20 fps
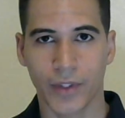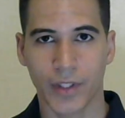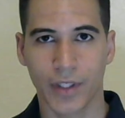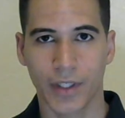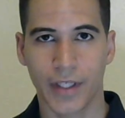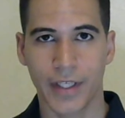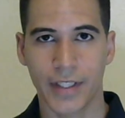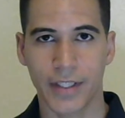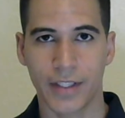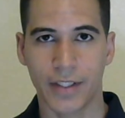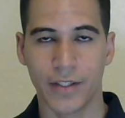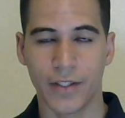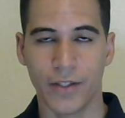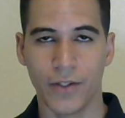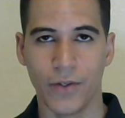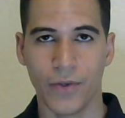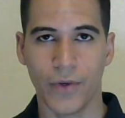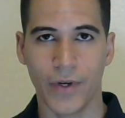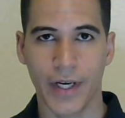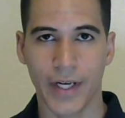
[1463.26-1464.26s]
against the
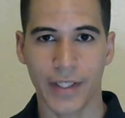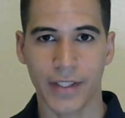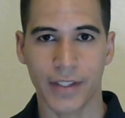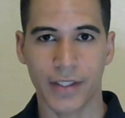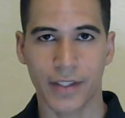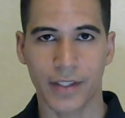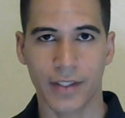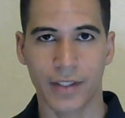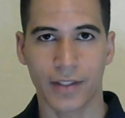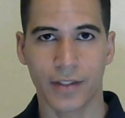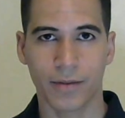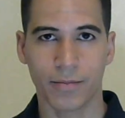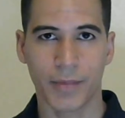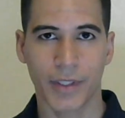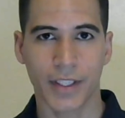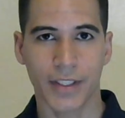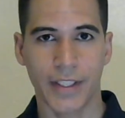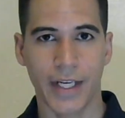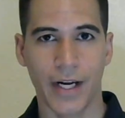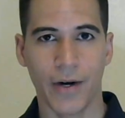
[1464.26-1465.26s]
U.S.,
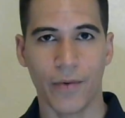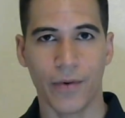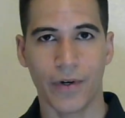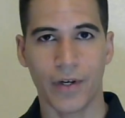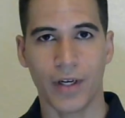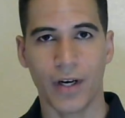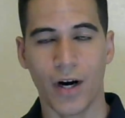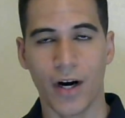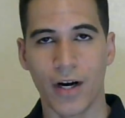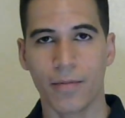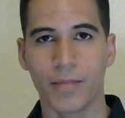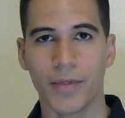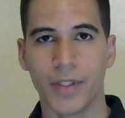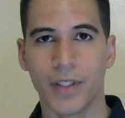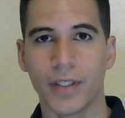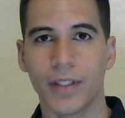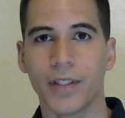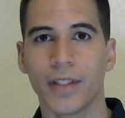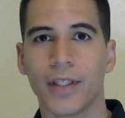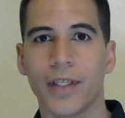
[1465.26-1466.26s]
because they were an
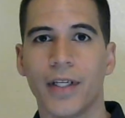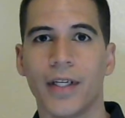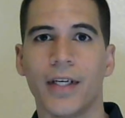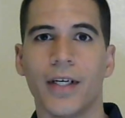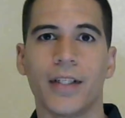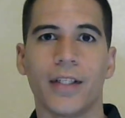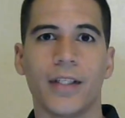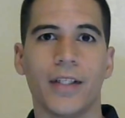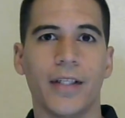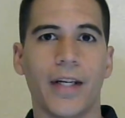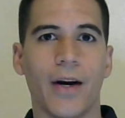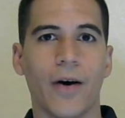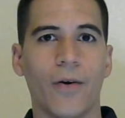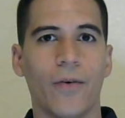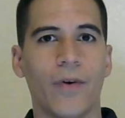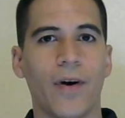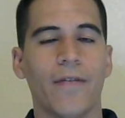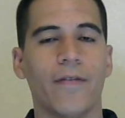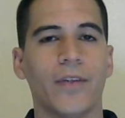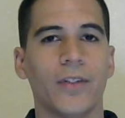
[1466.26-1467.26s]
army, then they were
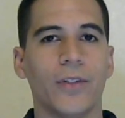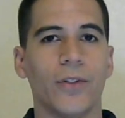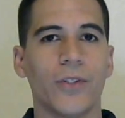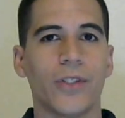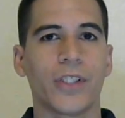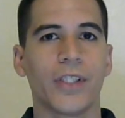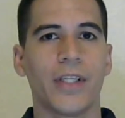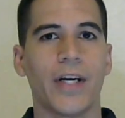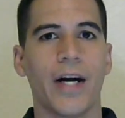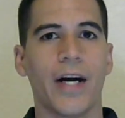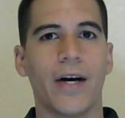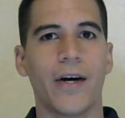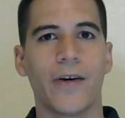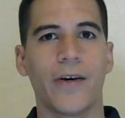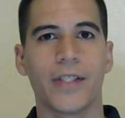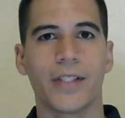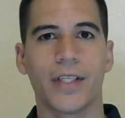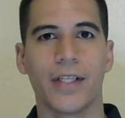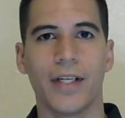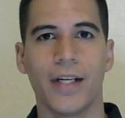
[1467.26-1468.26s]

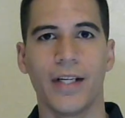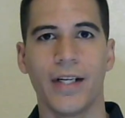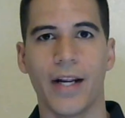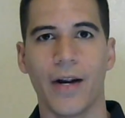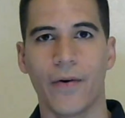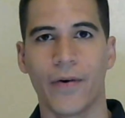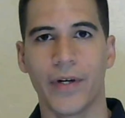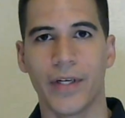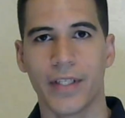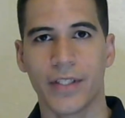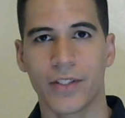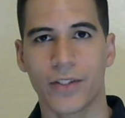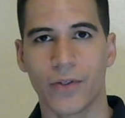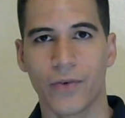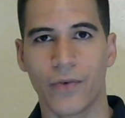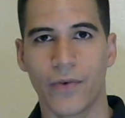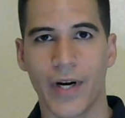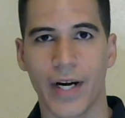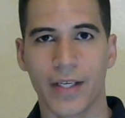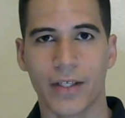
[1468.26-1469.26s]
revolutionaries, and then they were
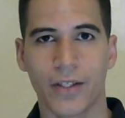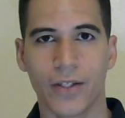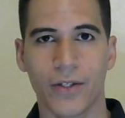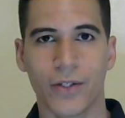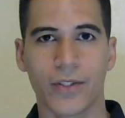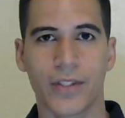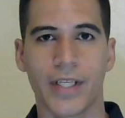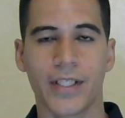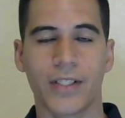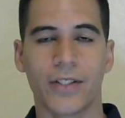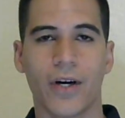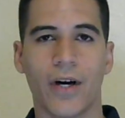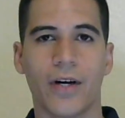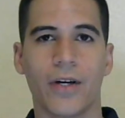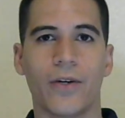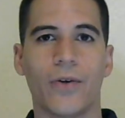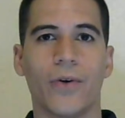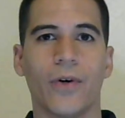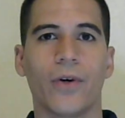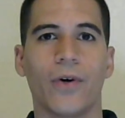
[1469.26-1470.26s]
insurrectos. They
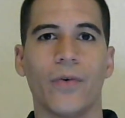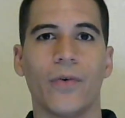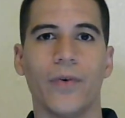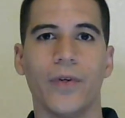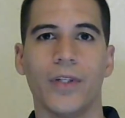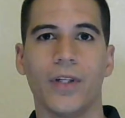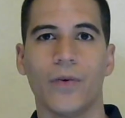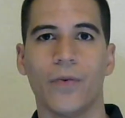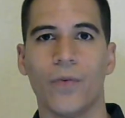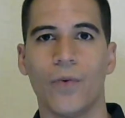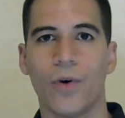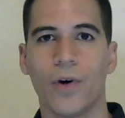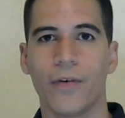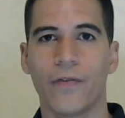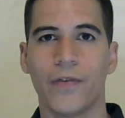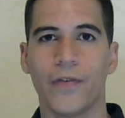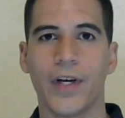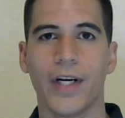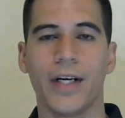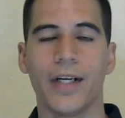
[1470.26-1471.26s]
started doing guerrilla
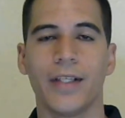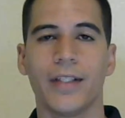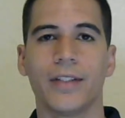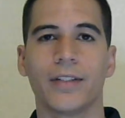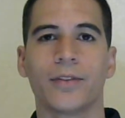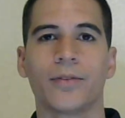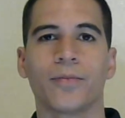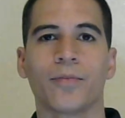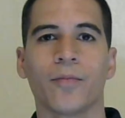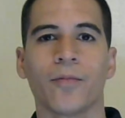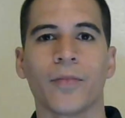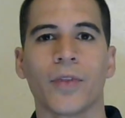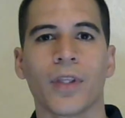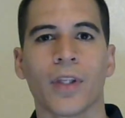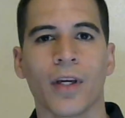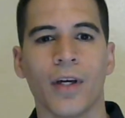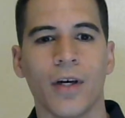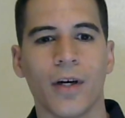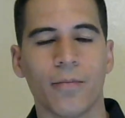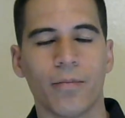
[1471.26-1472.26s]
warfare.
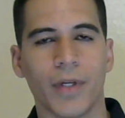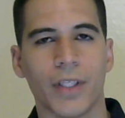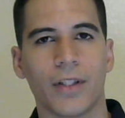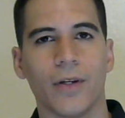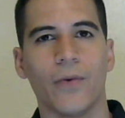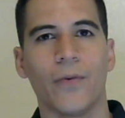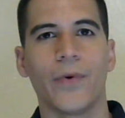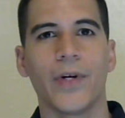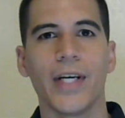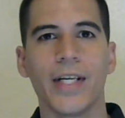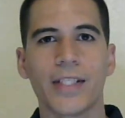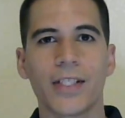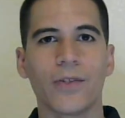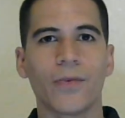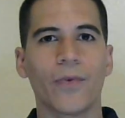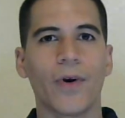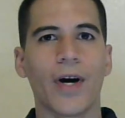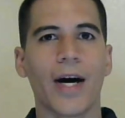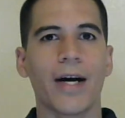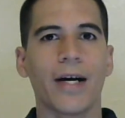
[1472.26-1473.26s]
But the
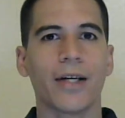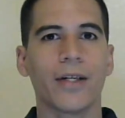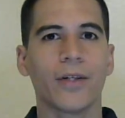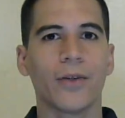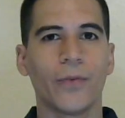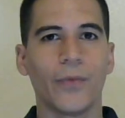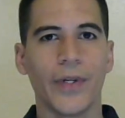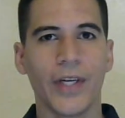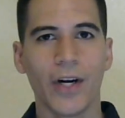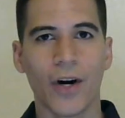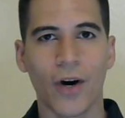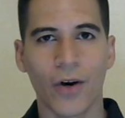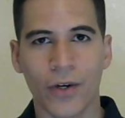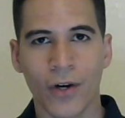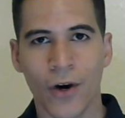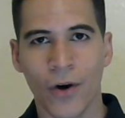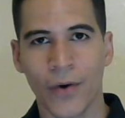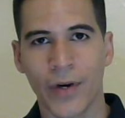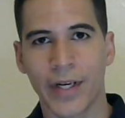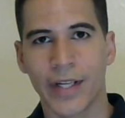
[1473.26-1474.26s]
reason why we don't
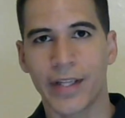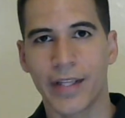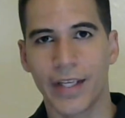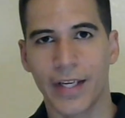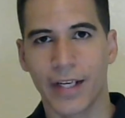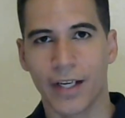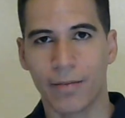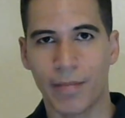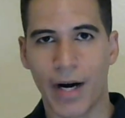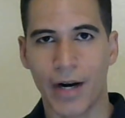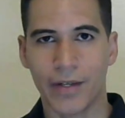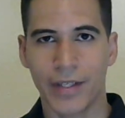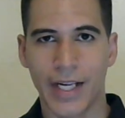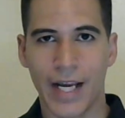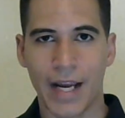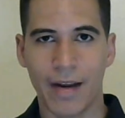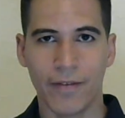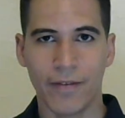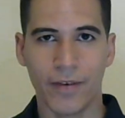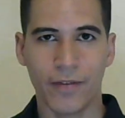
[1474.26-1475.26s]
know anything about
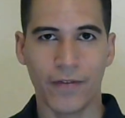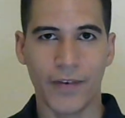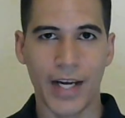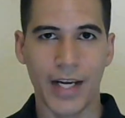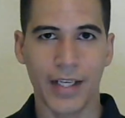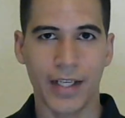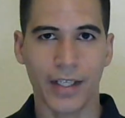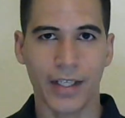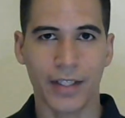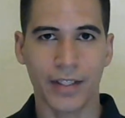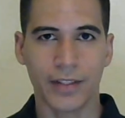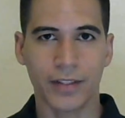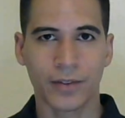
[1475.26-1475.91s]
David Fagen